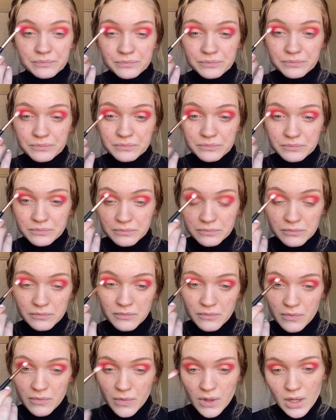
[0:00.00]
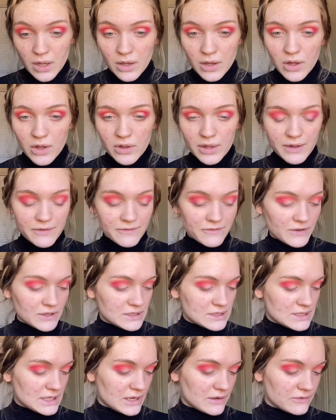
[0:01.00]
all that fun
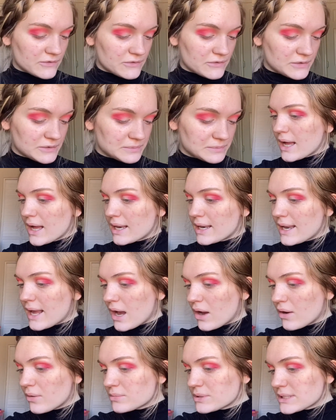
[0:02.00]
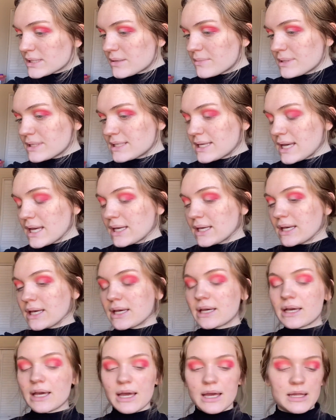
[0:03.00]
stuff. Now I'm just gonna be
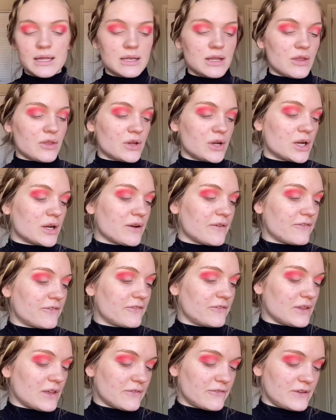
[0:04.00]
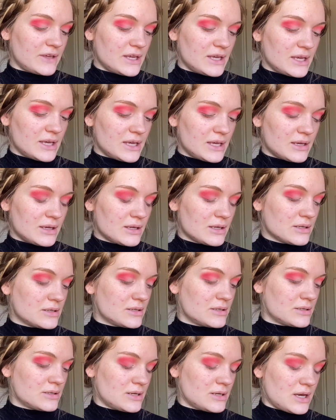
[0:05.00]
taking another fluffy
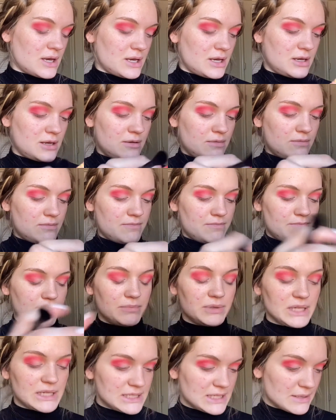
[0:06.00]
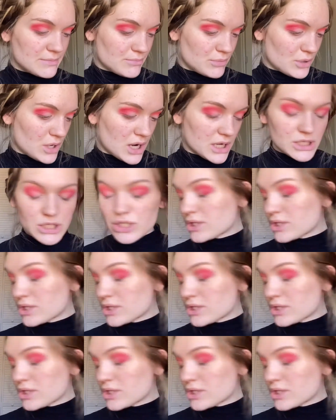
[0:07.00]
blending brush,